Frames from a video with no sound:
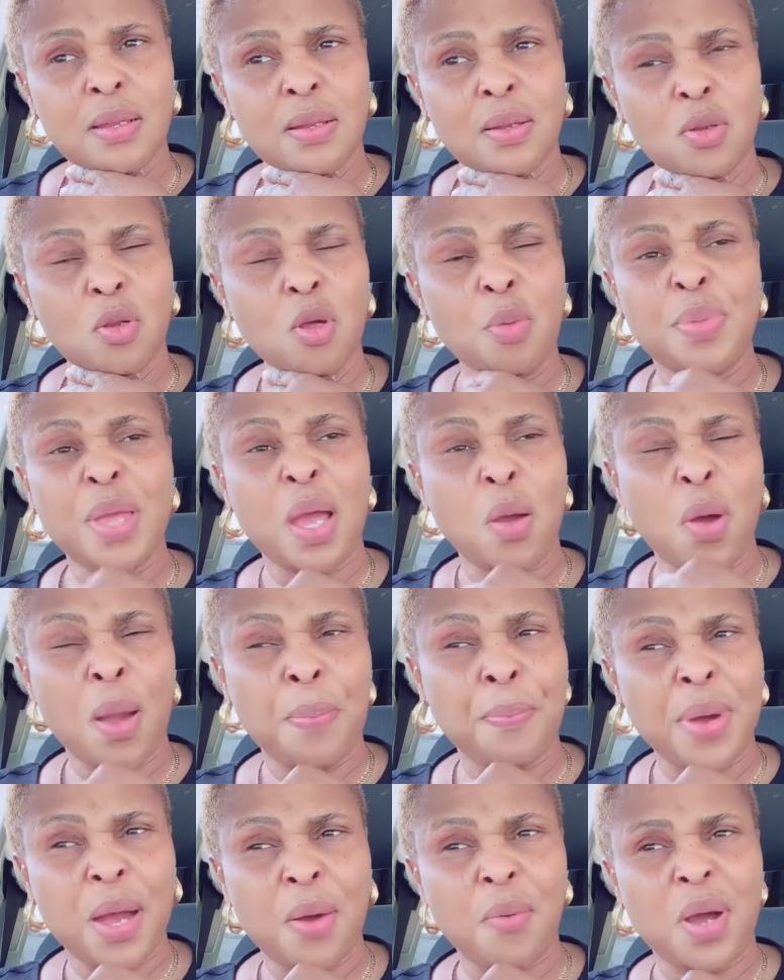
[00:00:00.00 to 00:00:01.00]
not be our
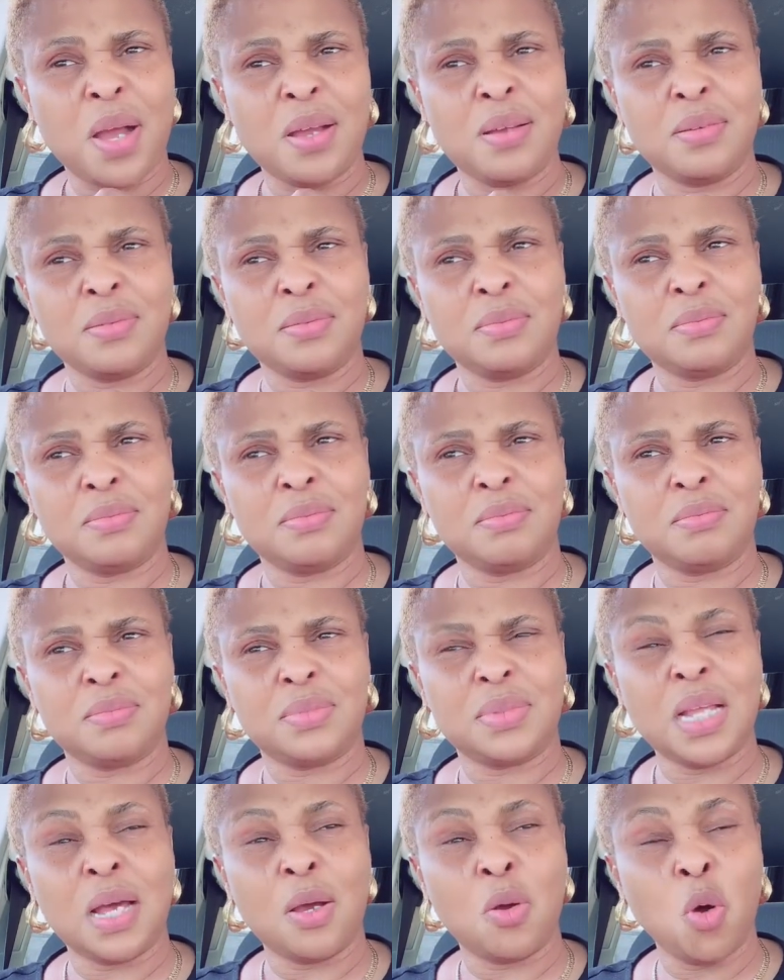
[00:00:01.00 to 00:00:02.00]
power.
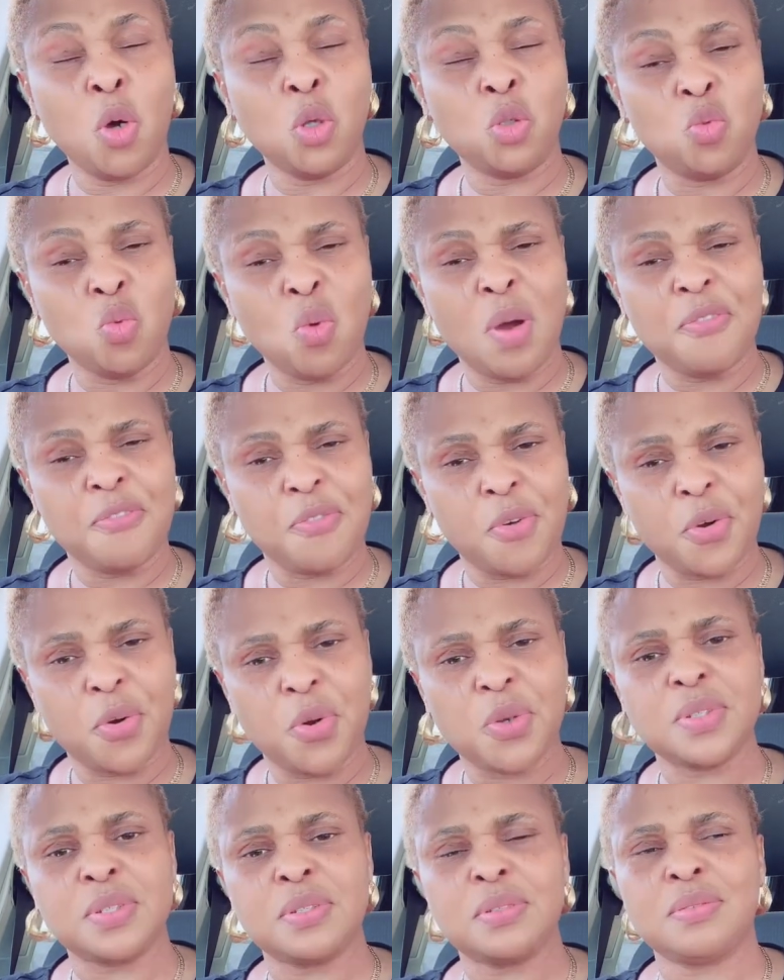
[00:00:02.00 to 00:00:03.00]
Na God do one for
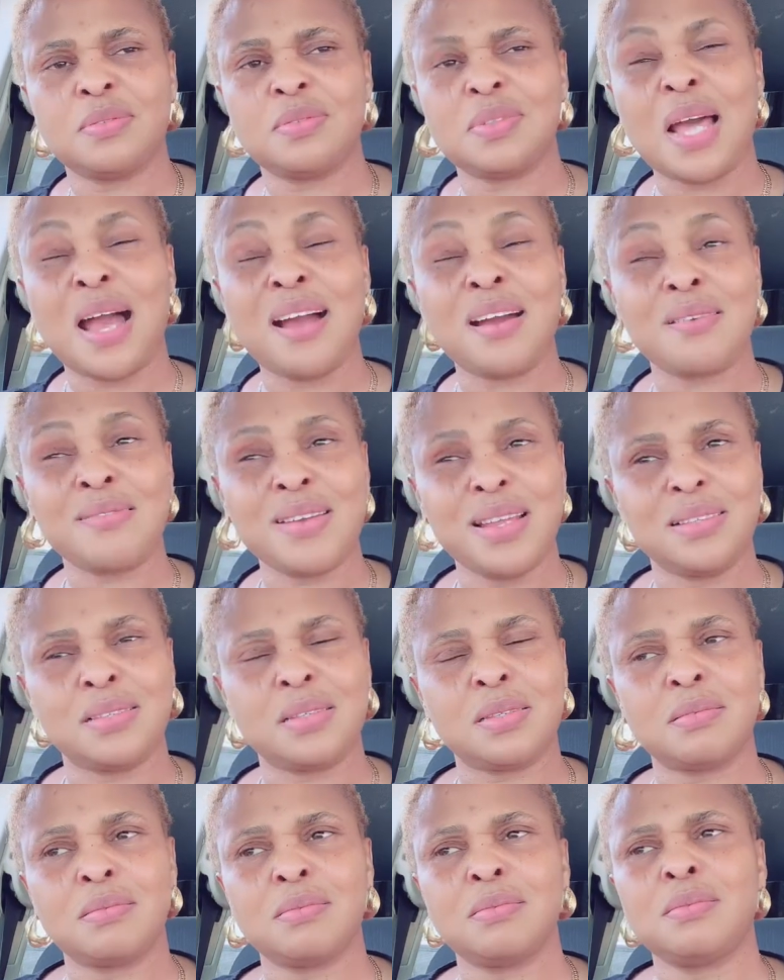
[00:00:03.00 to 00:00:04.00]
us. Na
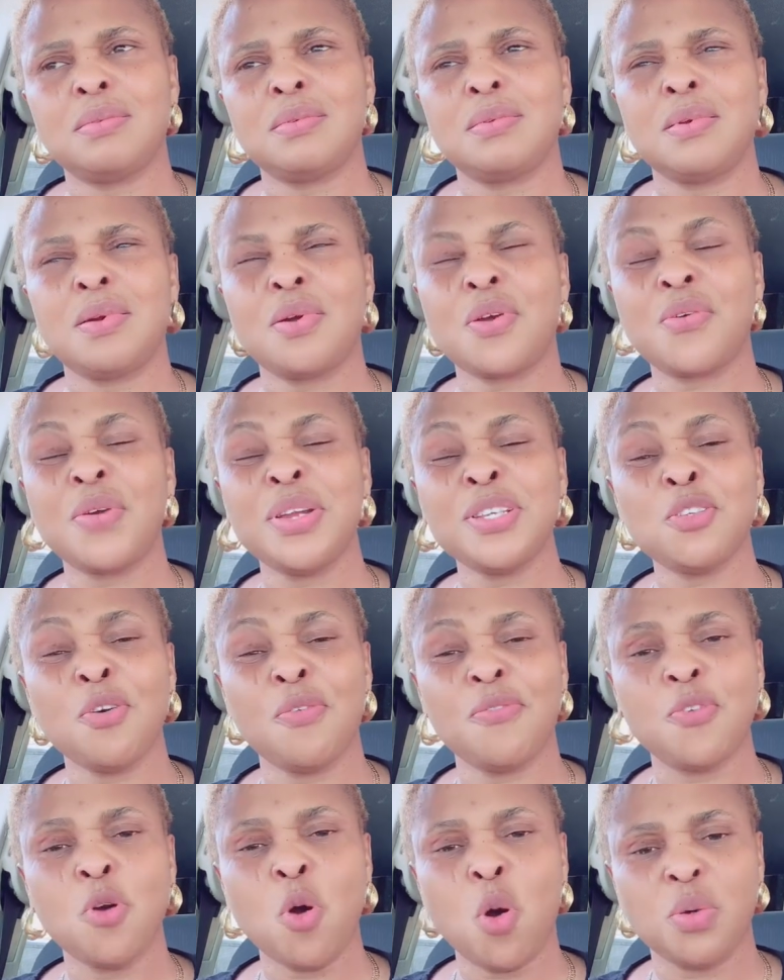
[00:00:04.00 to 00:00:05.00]
grace
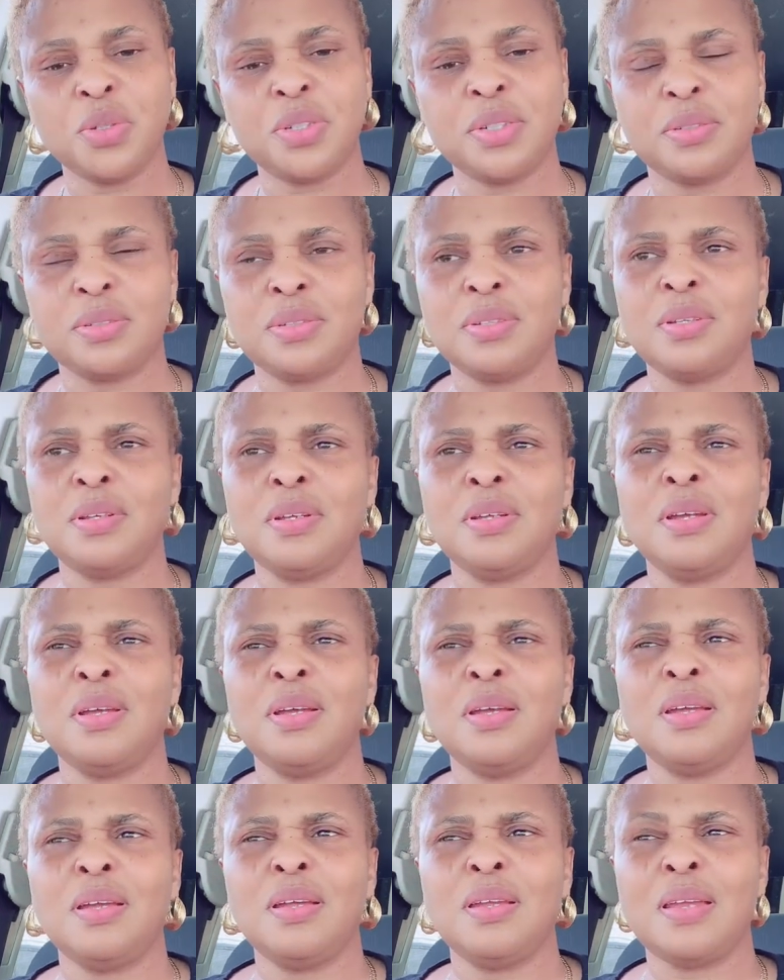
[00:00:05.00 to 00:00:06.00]
of God.
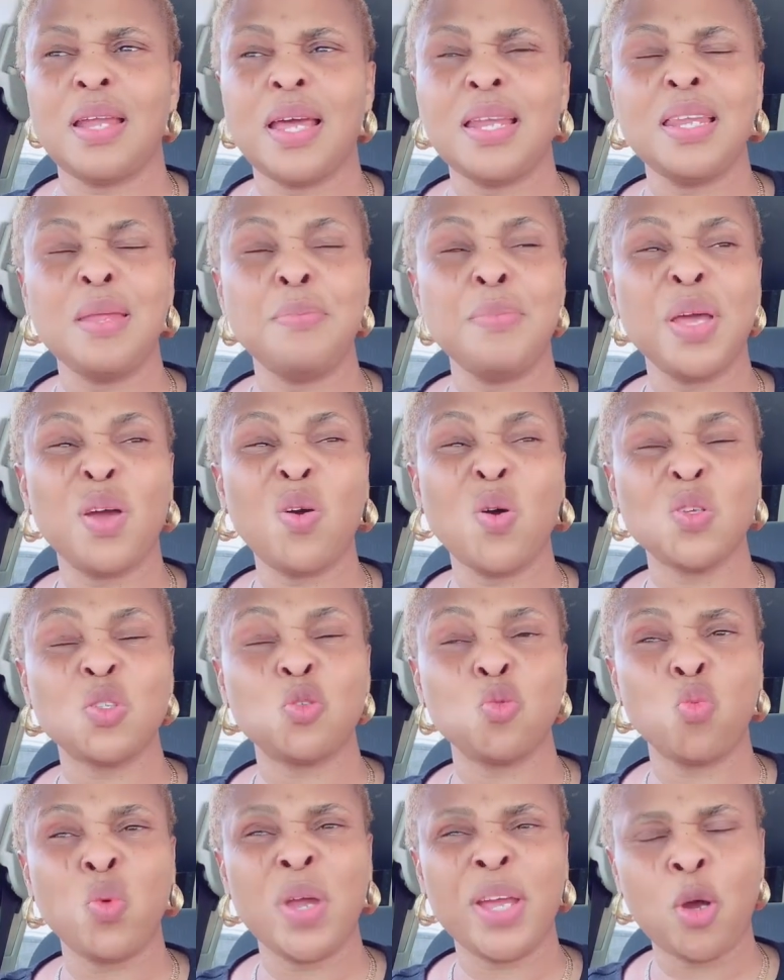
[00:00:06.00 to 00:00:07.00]
Now they make us
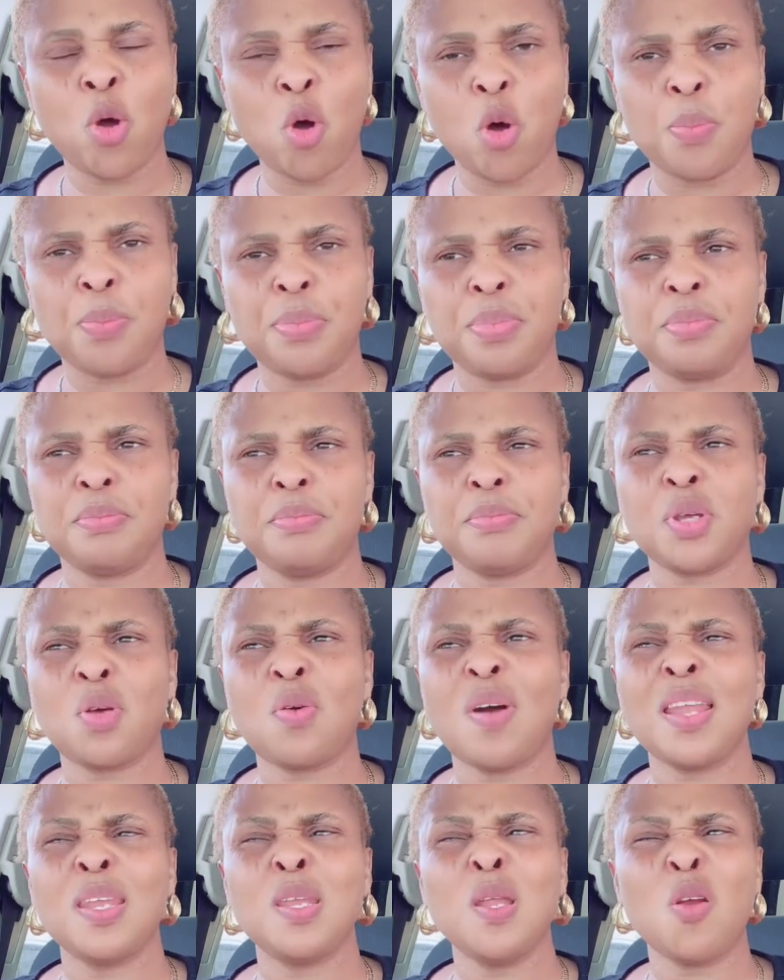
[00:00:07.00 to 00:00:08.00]
wake up.
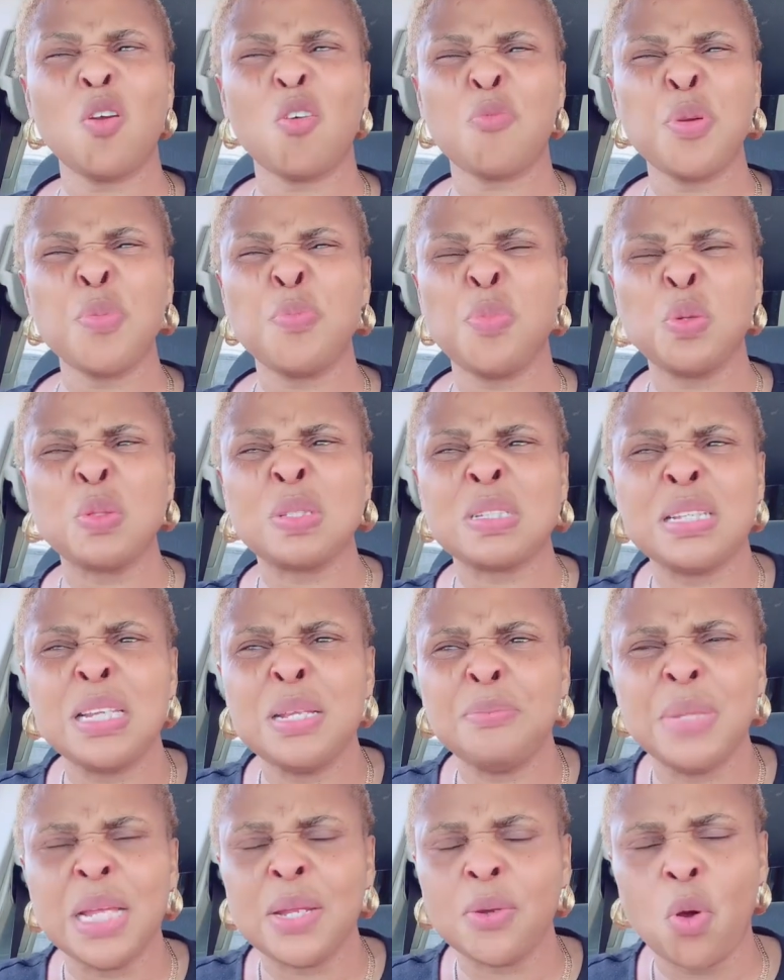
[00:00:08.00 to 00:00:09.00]
Because a lot of people
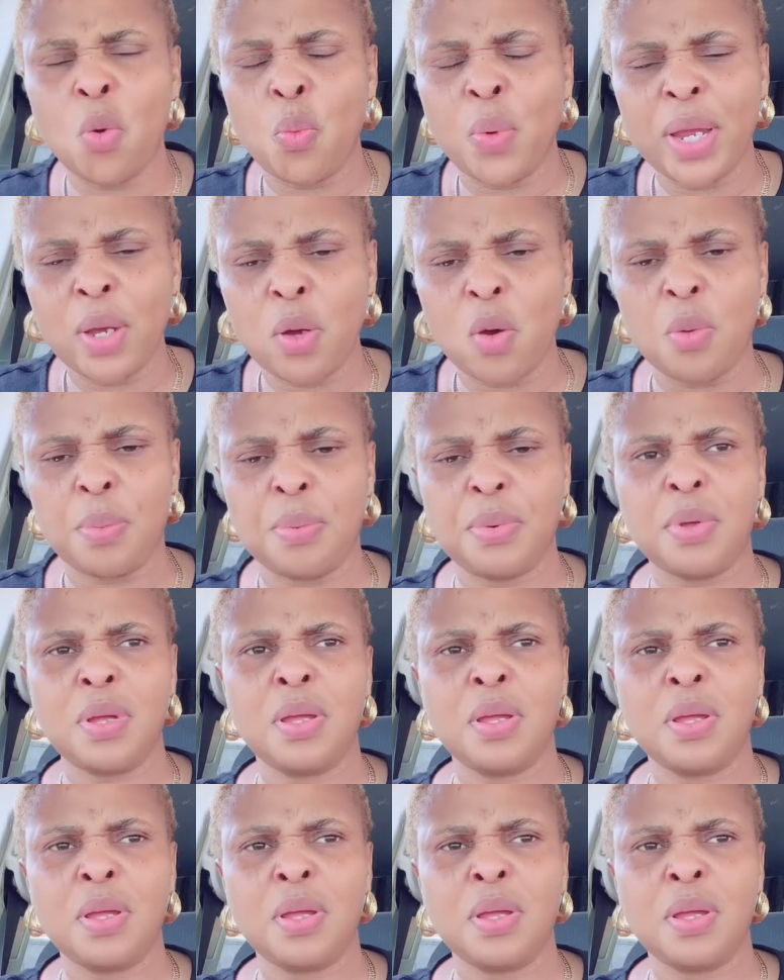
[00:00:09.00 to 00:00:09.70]
sleep, they not wake up.